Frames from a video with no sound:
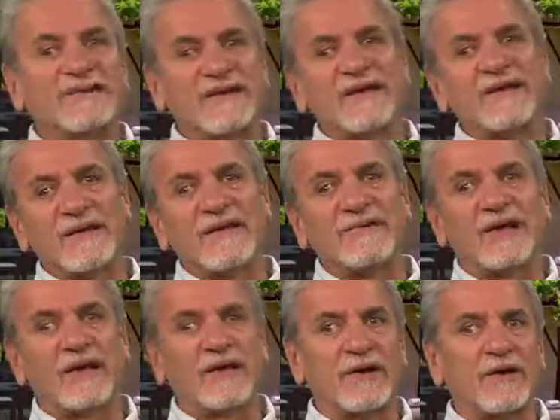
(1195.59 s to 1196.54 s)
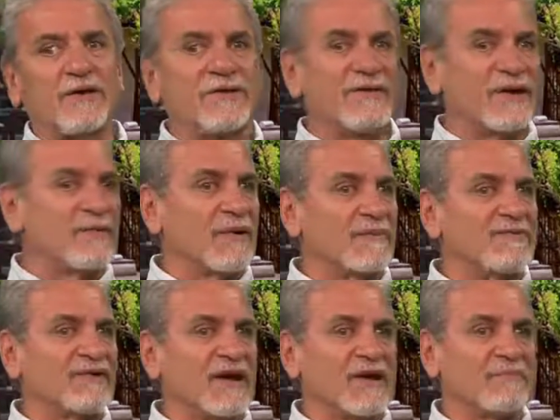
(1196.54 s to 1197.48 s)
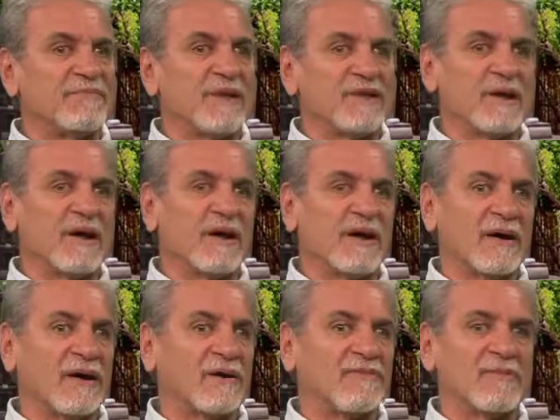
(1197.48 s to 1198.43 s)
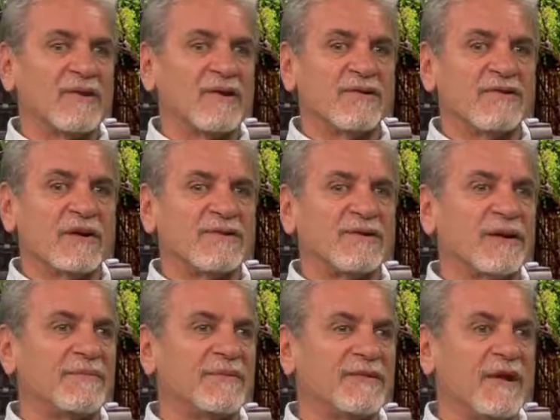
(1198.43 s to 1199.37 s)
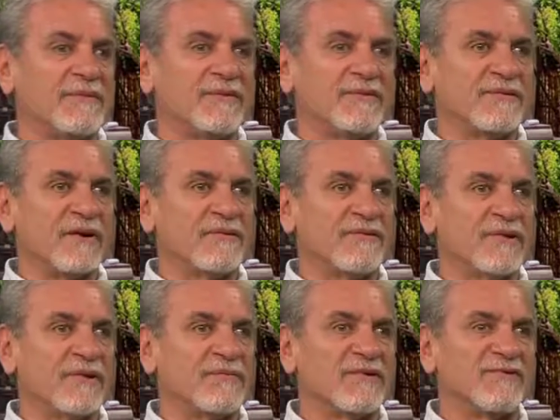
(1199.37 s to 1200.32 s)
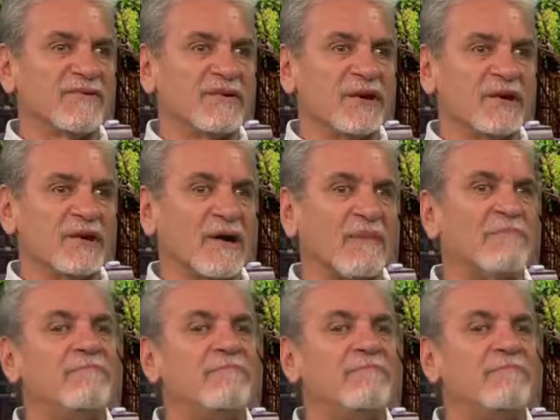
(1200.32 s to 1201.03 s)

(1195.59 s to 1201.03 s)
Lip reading: they can go on their website, but www.murdermystery.com.